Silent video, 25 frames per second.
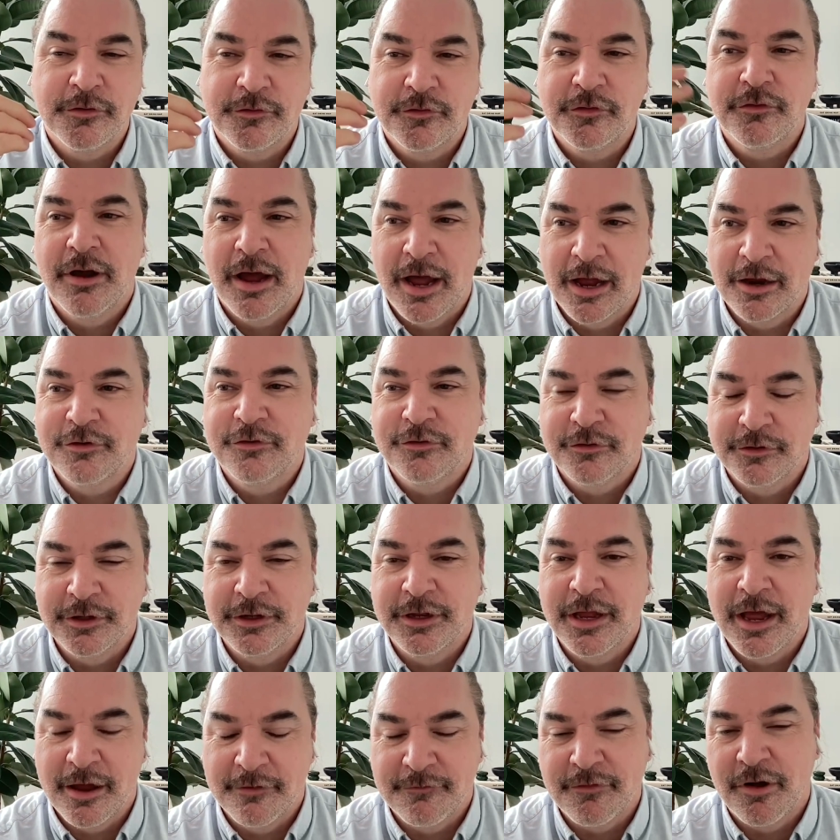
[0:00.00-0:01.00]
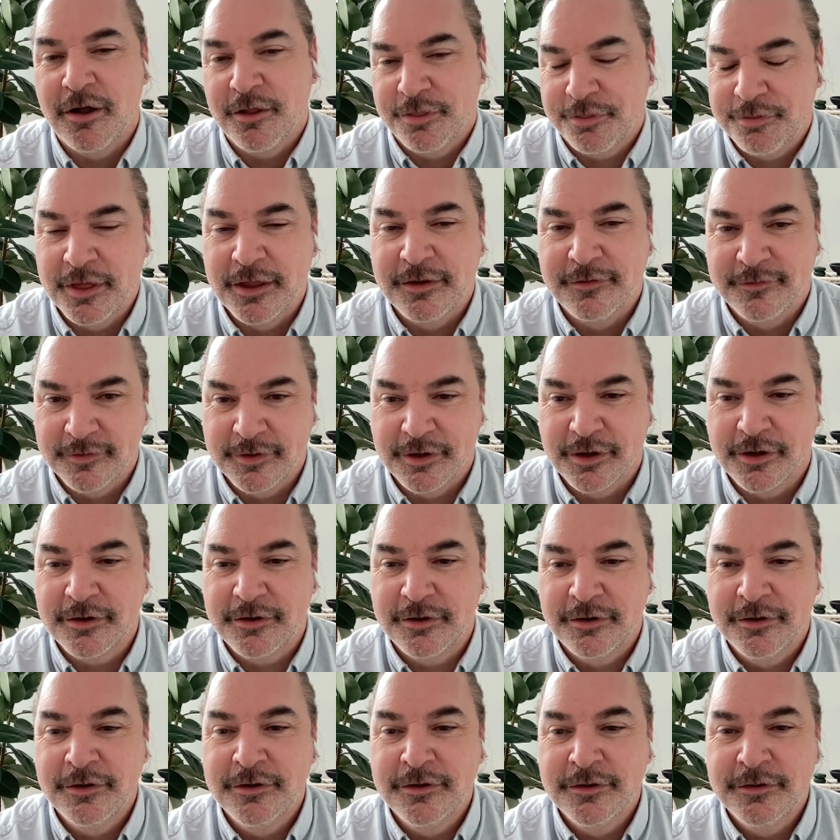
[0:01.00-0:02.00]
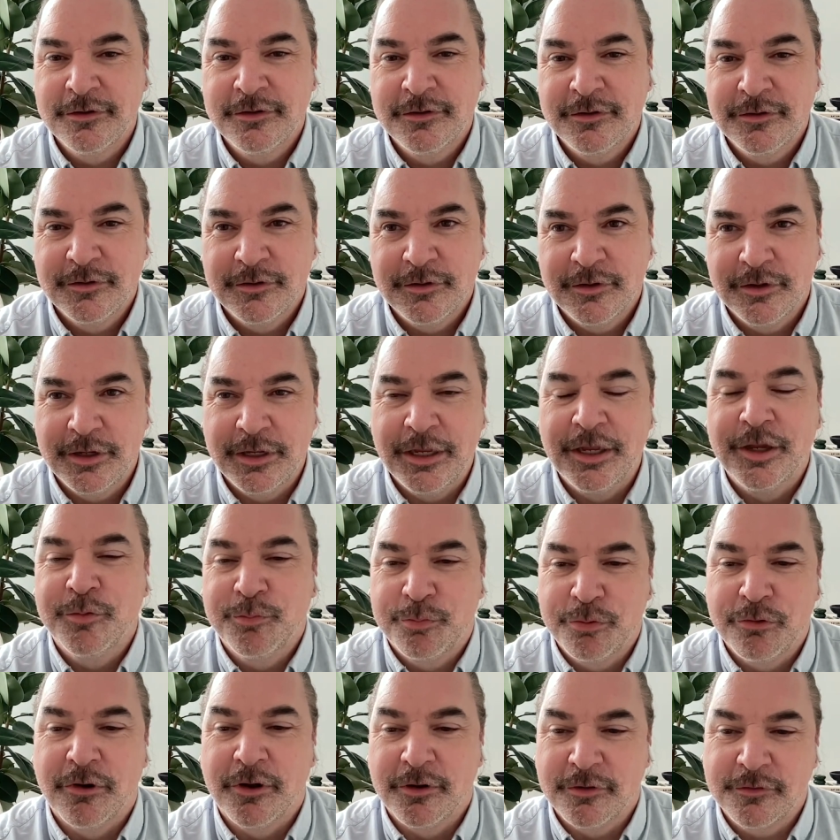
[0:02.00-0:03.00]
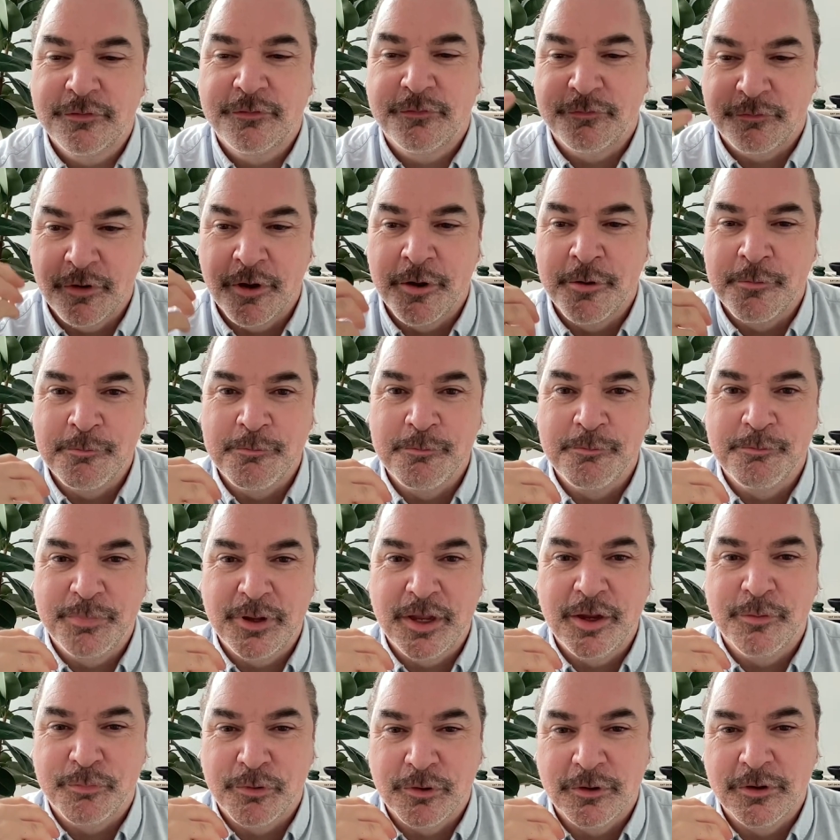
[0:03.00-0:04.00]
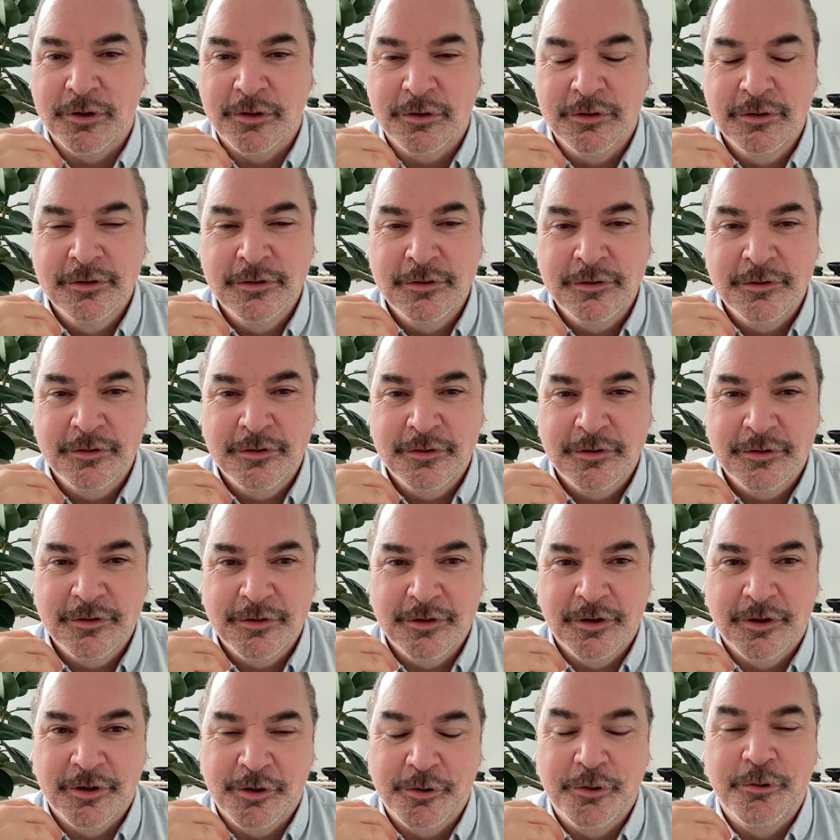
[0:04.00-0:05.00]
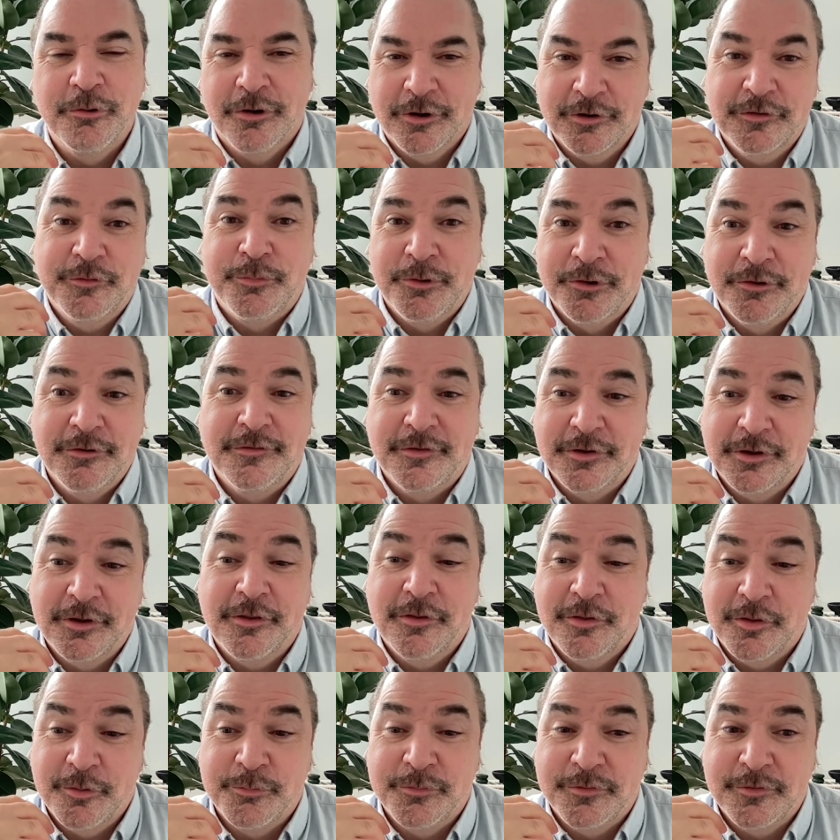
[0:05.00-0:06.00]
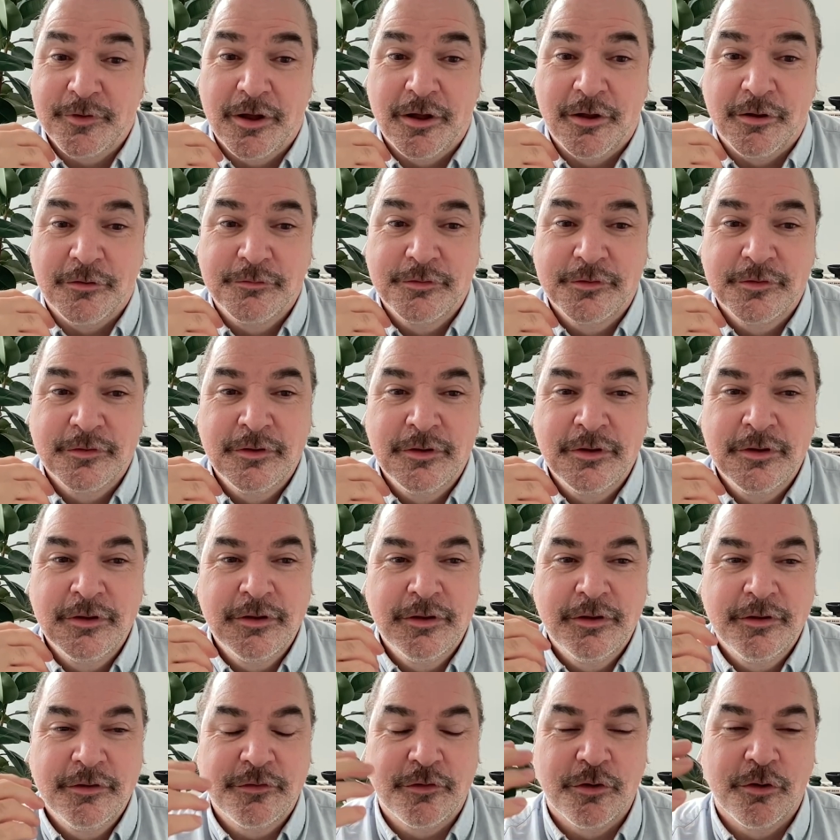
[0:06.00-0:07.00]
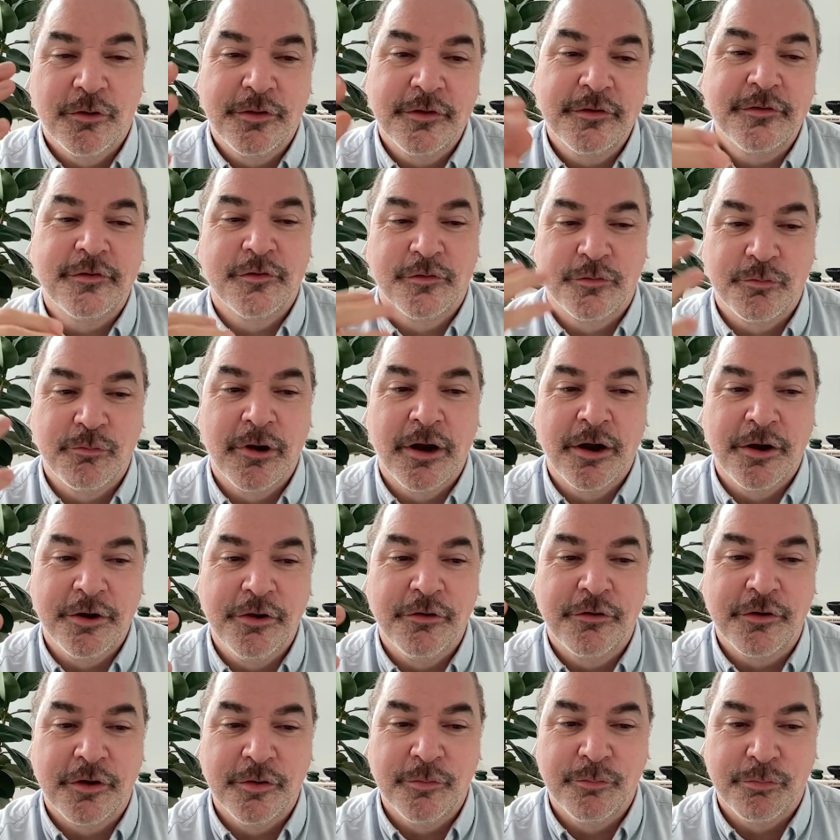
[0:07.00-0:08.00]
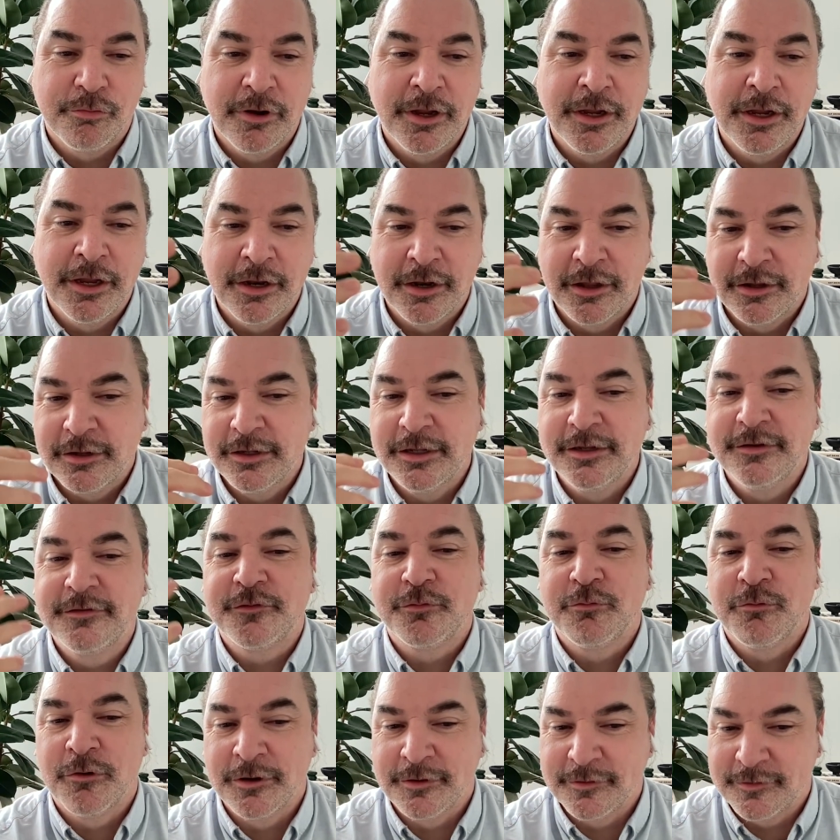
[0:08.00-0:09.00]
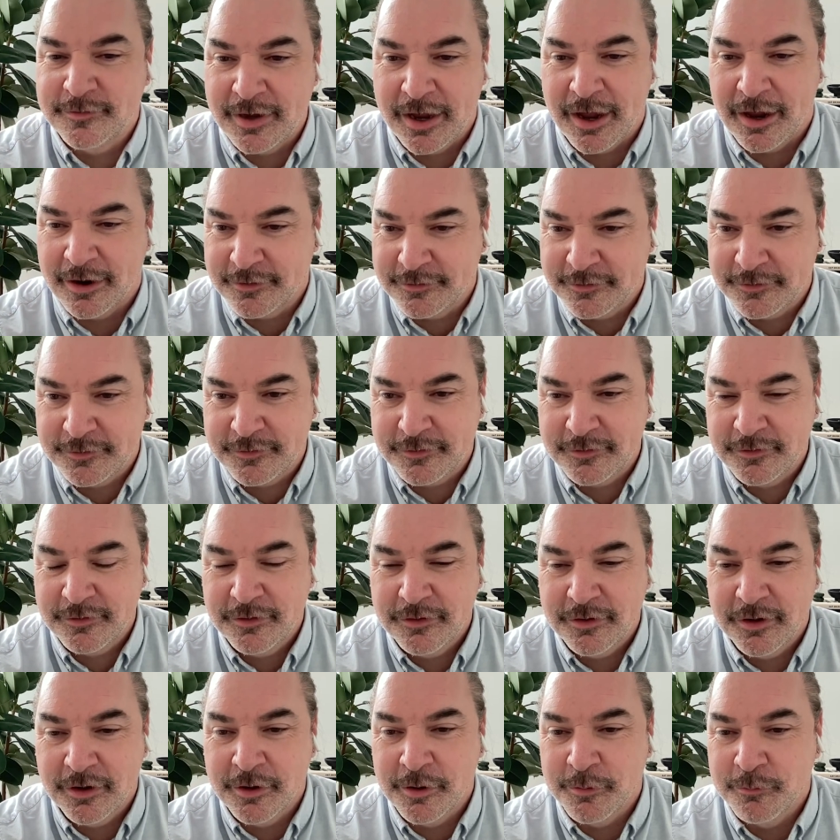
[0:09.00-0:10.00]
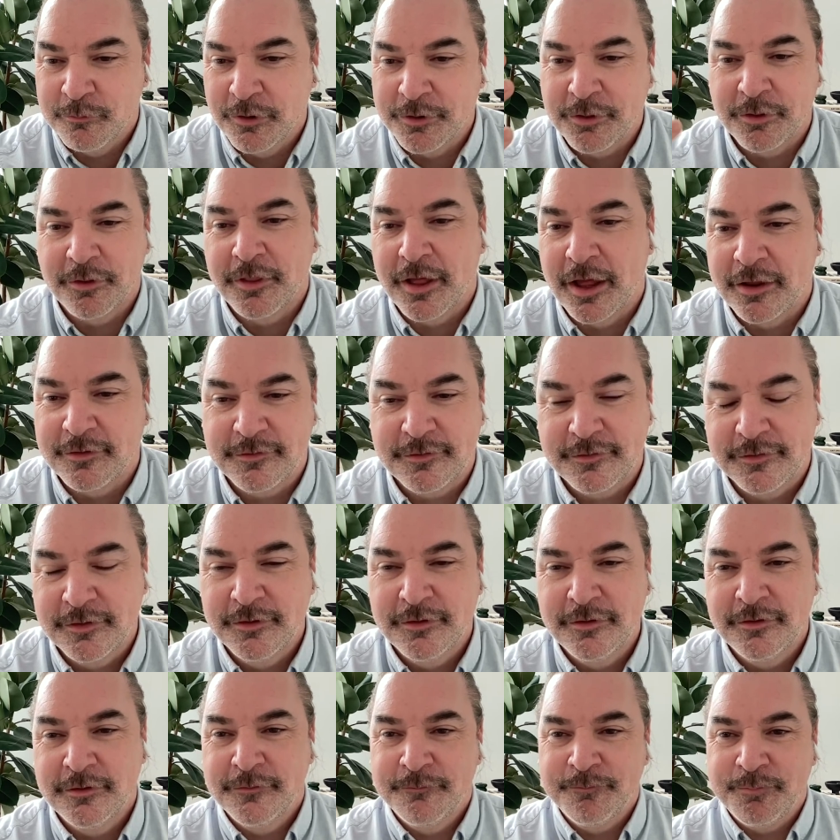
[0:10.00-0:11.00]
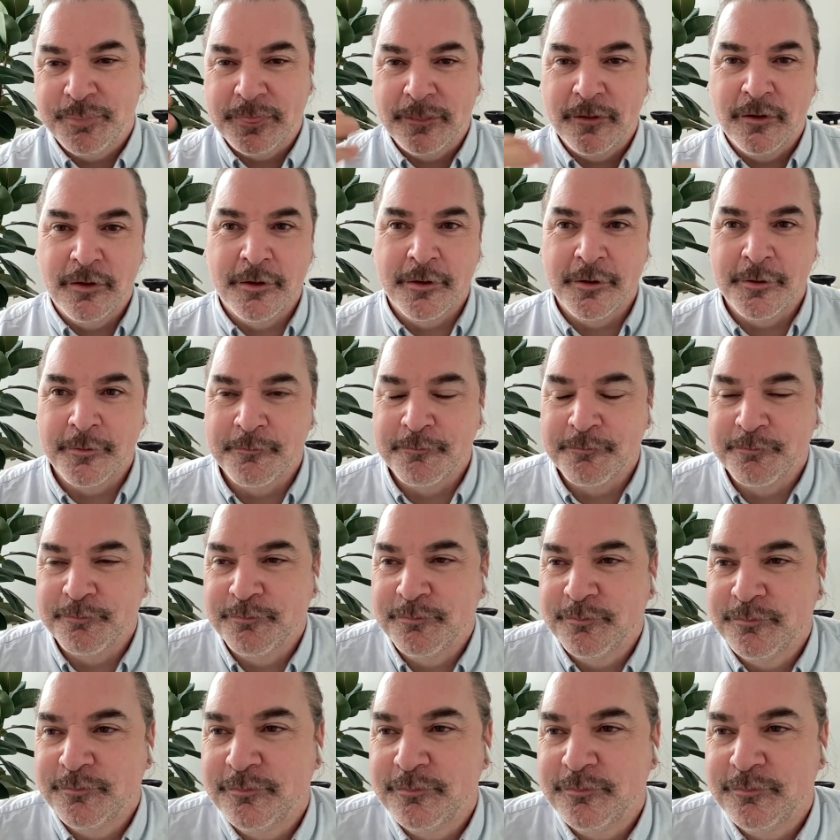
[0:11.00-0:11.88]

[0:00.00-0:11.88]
to actually have authentic input from people who are experiencing it themselves. So this is where you can bring in at least one text, whether that's an